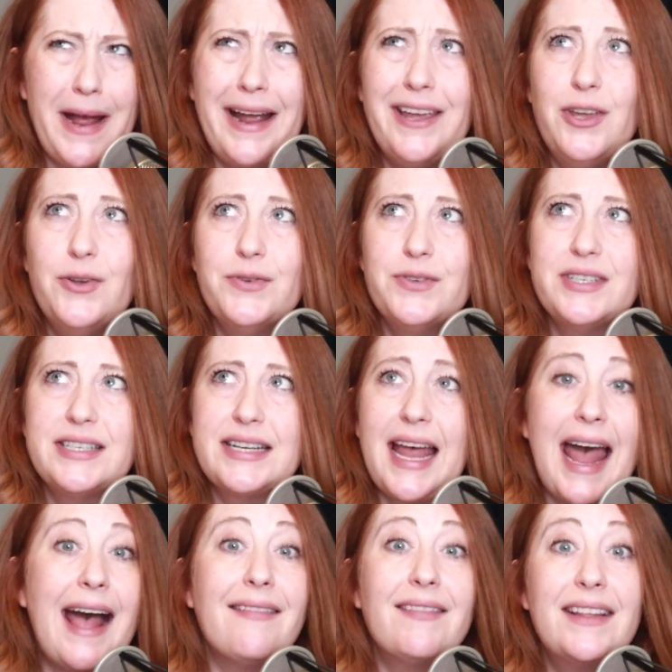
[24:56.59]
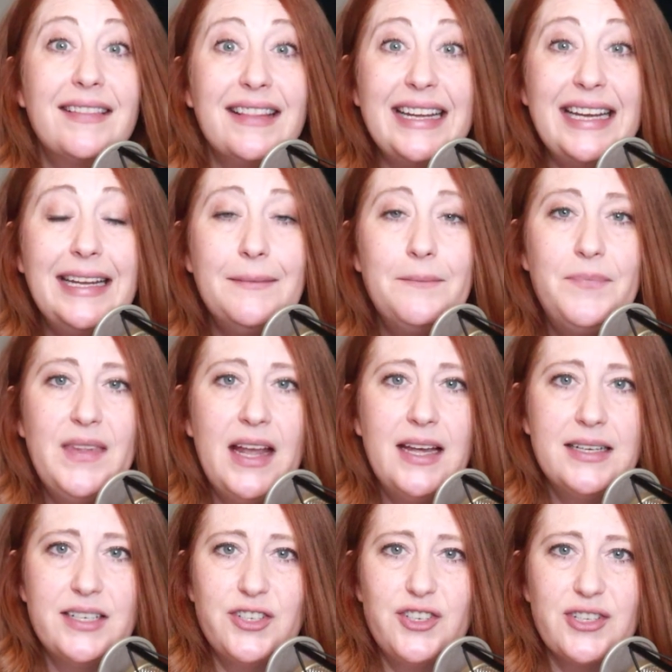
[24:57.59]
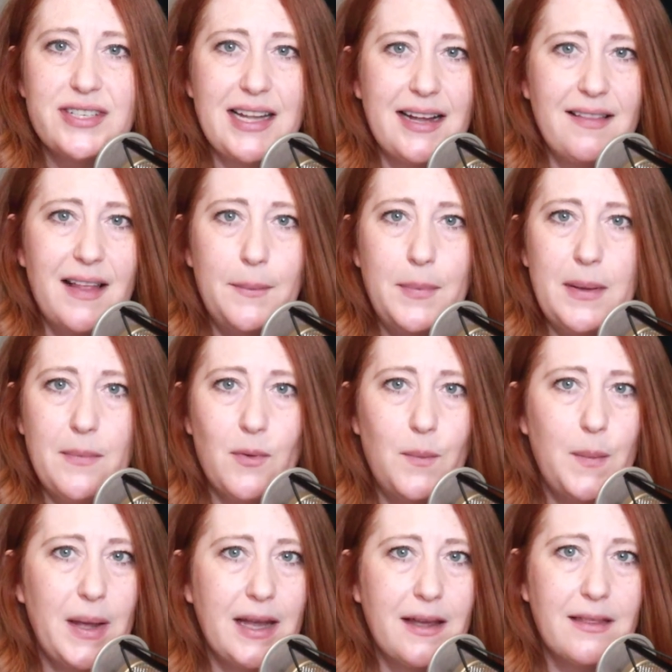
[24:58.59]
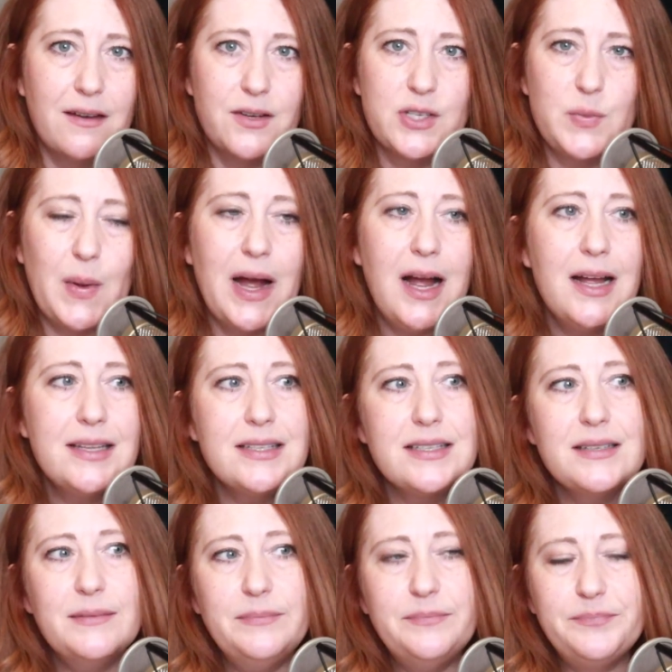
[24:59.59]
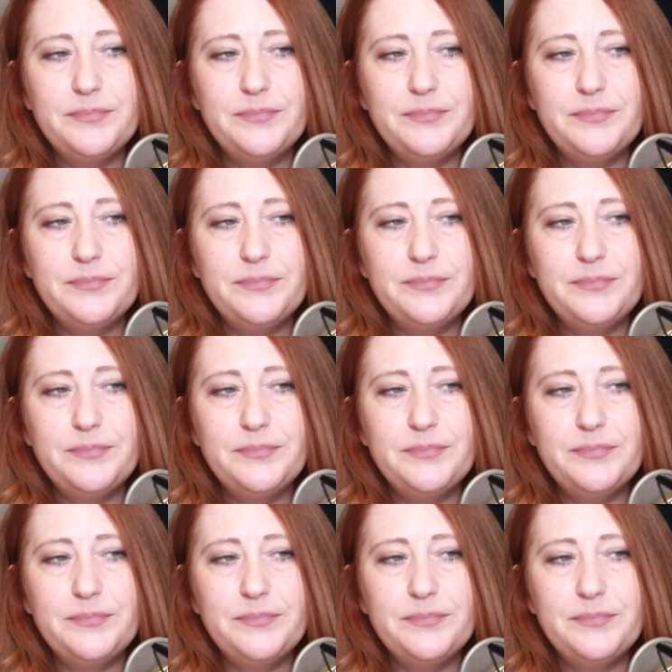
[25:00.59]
I used Calendly to just like let people pick their spots.